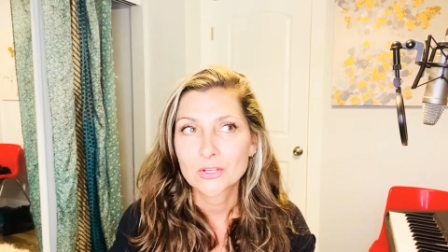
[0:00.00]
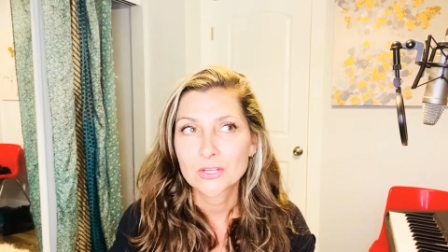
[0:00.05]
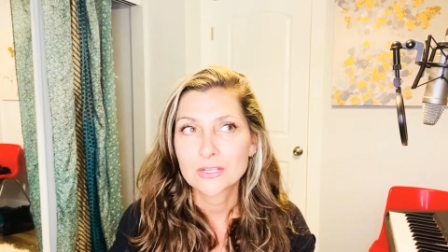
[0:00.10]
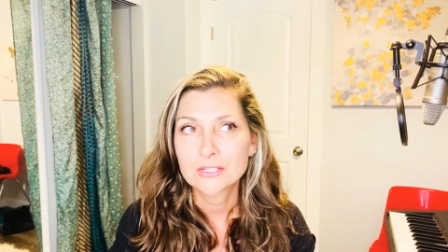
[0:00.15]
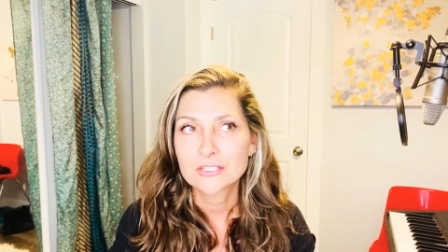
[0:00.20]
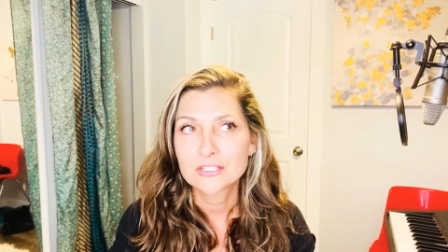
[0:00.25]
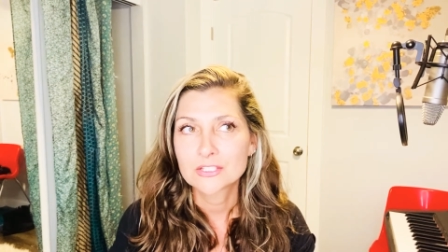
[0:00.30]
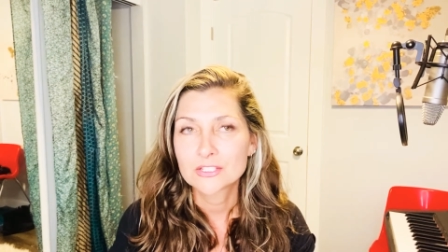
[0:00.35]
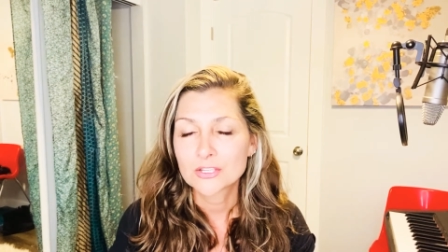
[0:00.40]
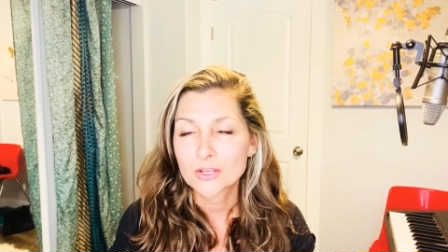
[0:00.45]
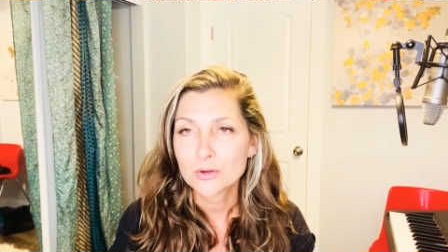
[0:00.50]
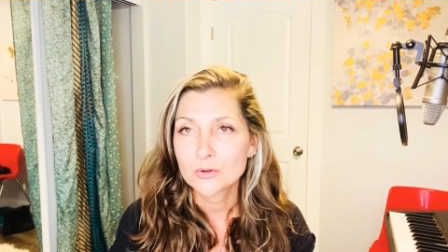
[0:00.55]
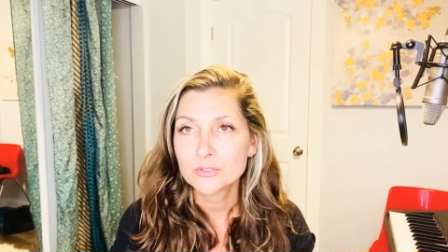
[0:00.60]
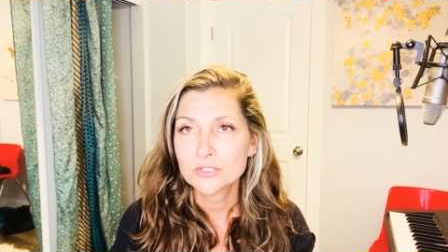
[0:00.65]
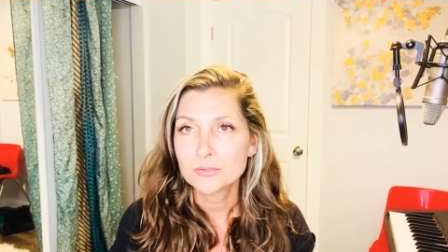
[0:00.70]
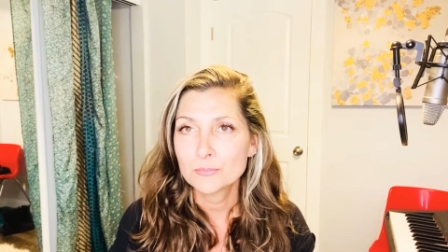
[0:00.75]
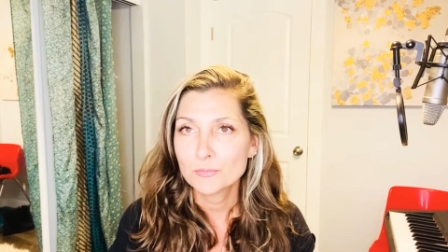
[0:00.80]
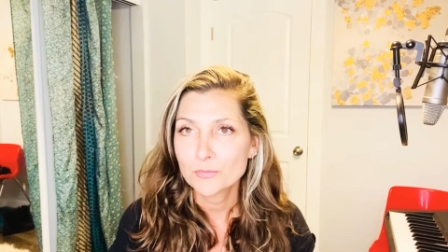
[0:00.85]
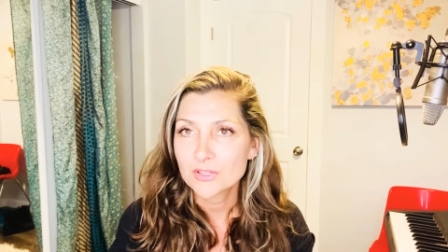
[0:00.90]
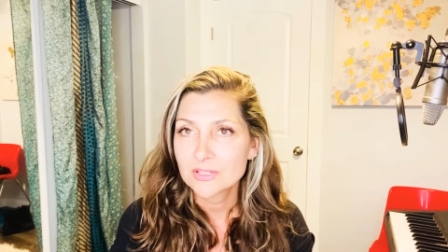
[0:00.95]
so
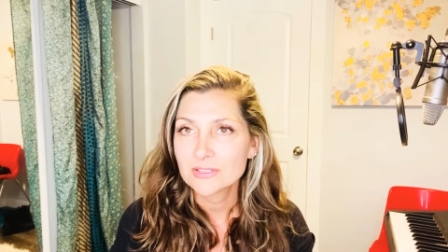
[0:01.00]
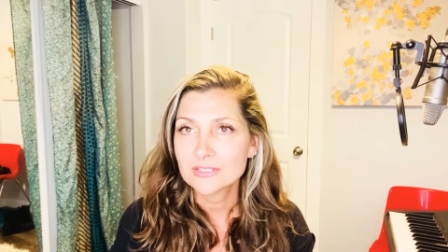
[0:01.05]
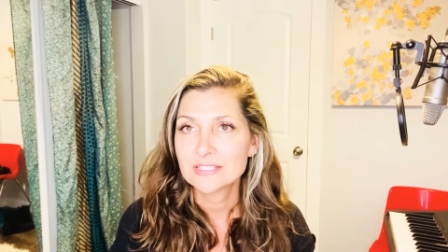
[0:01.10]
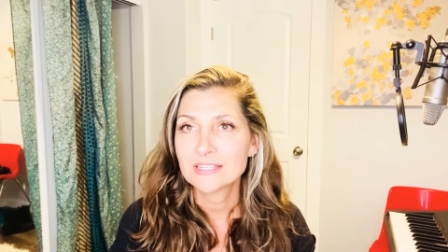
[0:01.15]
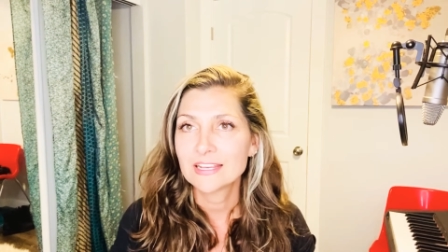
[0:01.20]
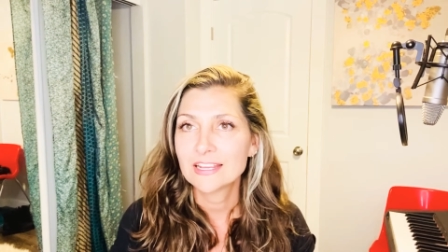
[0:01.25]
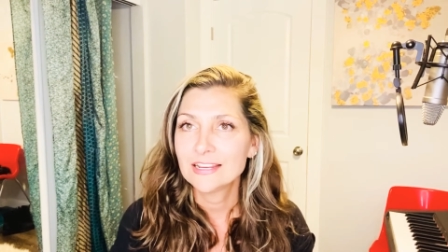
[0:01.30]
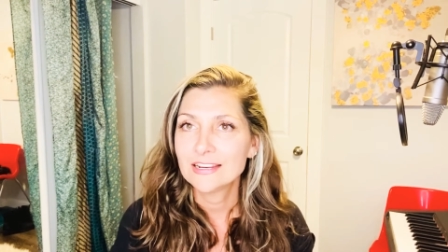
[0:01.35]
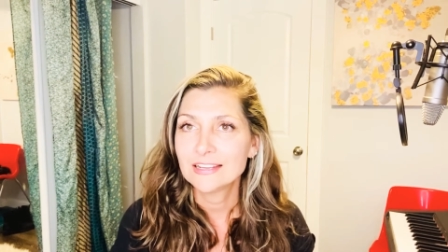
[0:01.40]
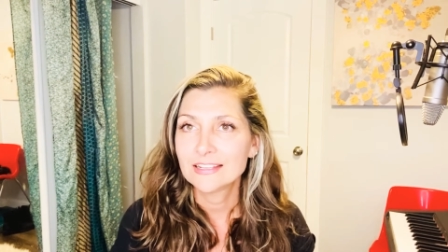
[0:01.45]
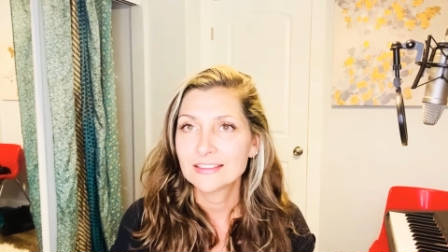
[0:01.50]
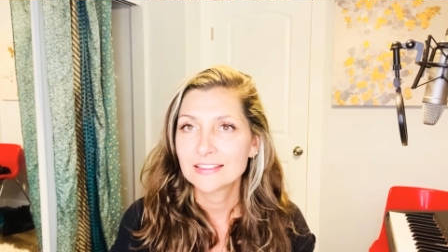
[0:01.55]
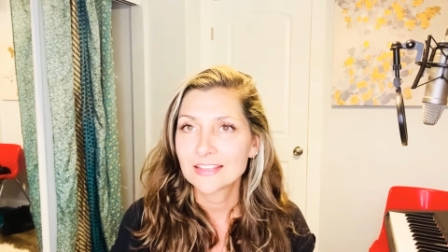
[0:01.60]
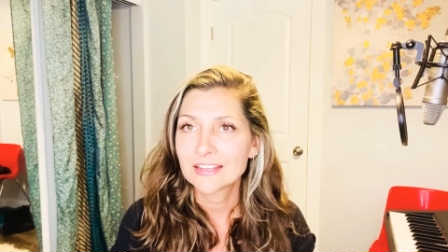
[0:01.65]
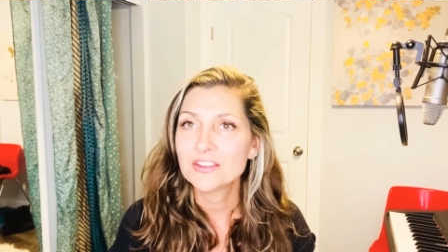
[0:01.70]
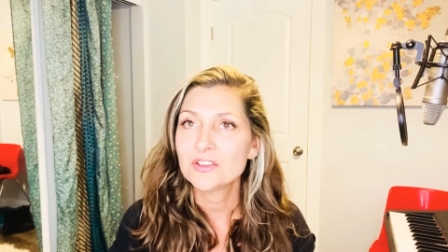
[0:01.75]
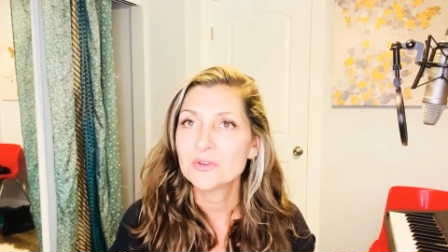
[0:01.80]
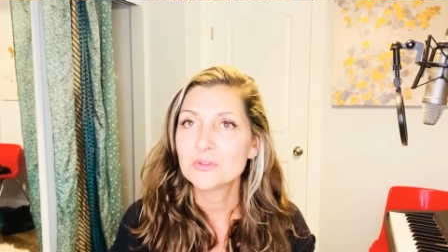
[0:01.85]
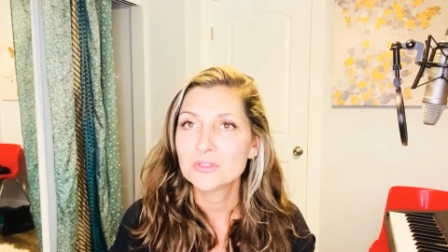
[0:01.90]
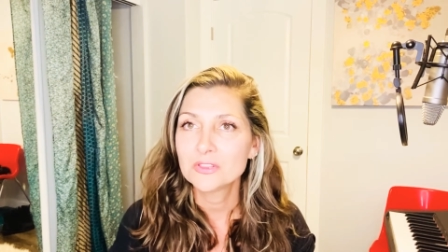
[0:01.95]
debilitating that
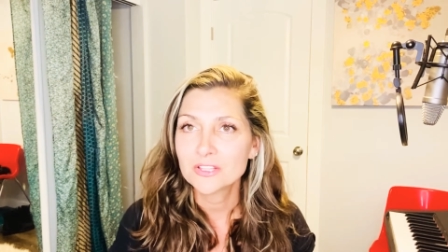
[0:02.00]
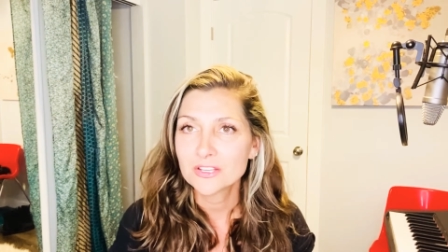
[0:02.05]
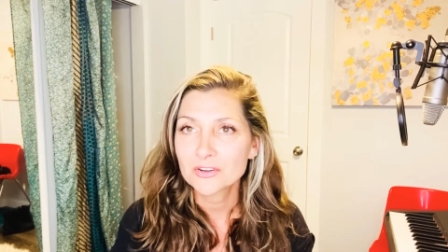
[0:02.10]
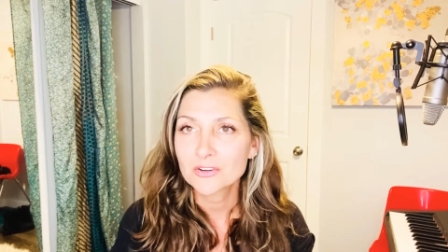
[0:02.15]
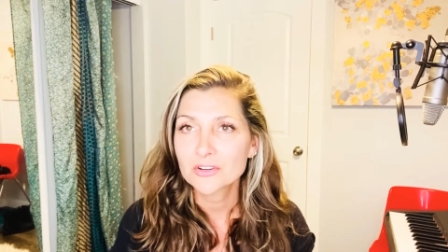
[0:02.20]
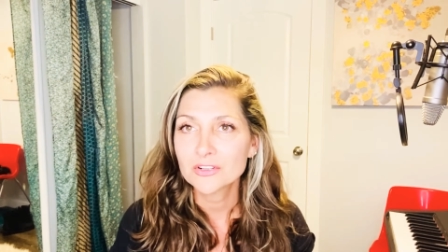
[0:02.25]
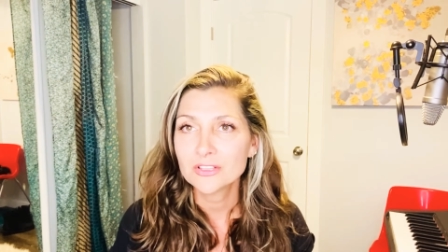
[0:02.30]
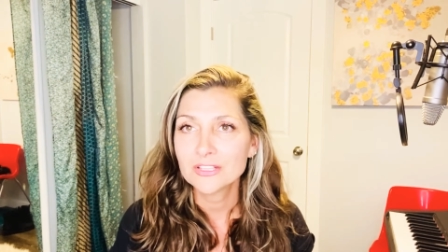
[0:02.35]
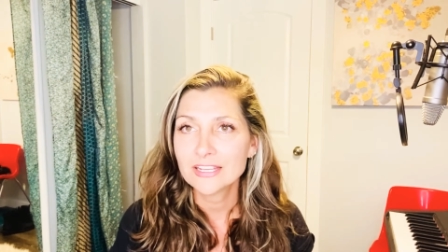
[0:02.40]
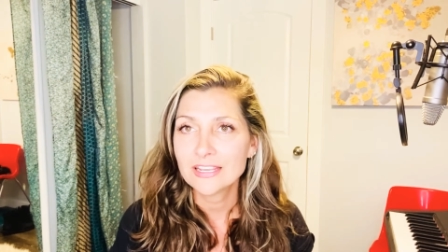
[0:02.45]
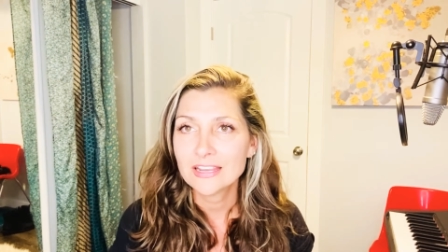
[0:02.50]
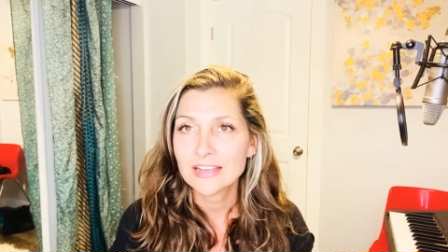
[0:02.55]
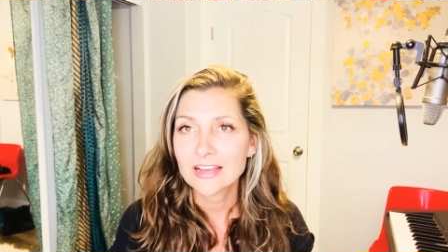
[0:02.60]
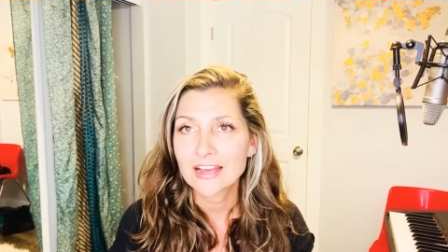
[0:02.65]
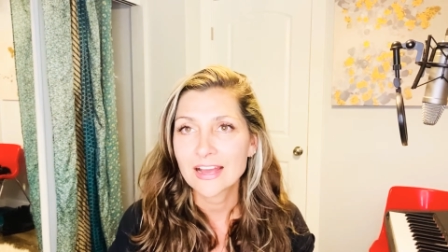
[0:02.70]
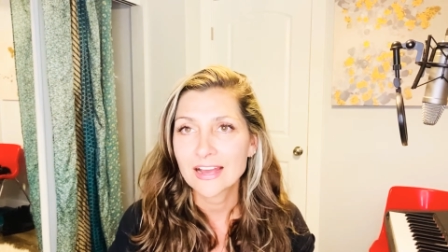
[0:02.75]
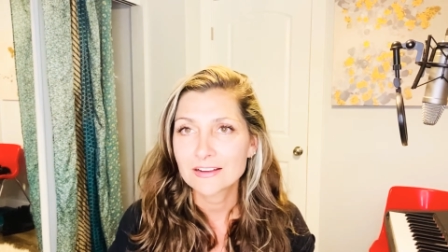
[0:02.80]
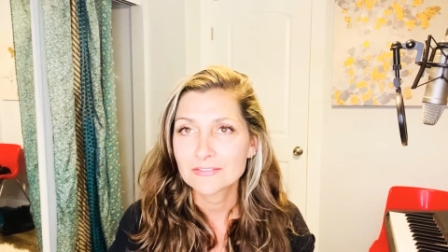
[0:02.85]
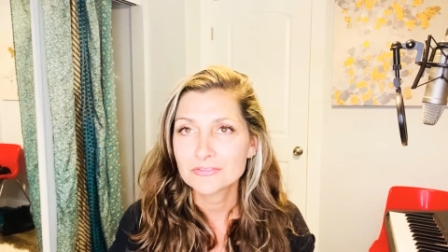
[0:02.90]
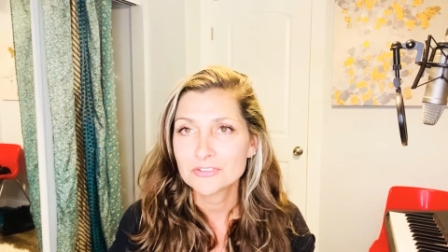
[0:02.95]
you literally have